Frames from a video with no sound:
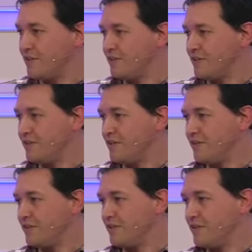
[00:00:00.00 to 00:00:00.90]

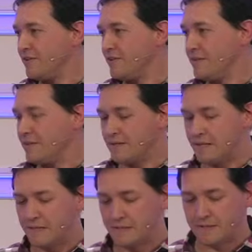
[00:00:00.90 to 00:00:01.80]

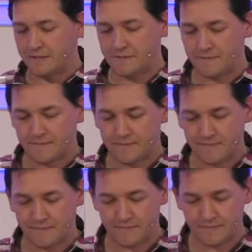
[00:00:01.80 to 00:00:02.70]

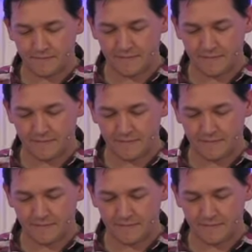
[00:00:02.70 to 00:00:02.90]
(no one is talking)